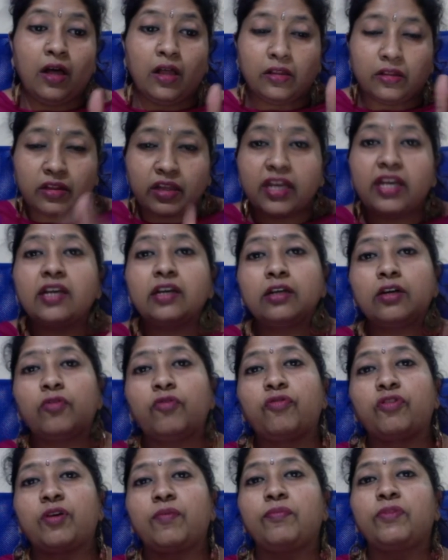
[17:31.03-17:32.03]
think
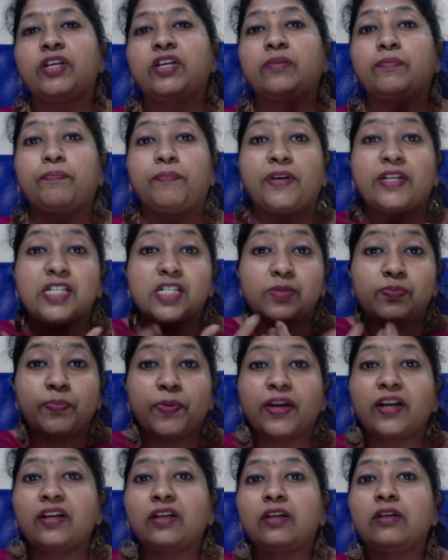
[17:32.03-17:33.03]
from the
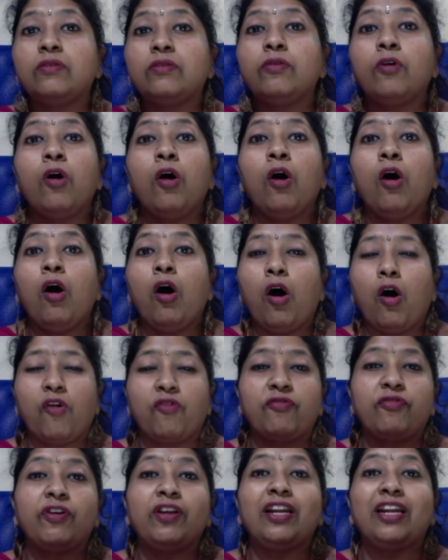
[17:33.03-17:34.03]
perspective of
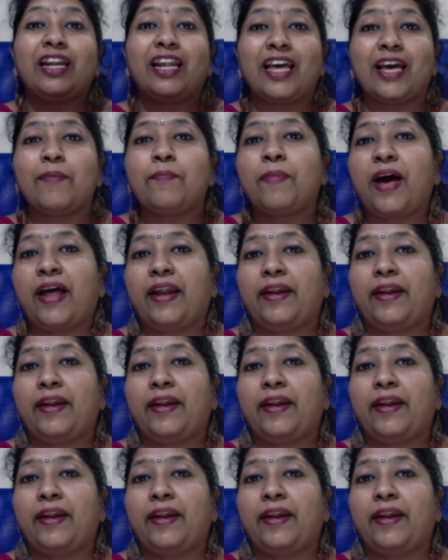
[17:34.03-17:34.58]
a layman.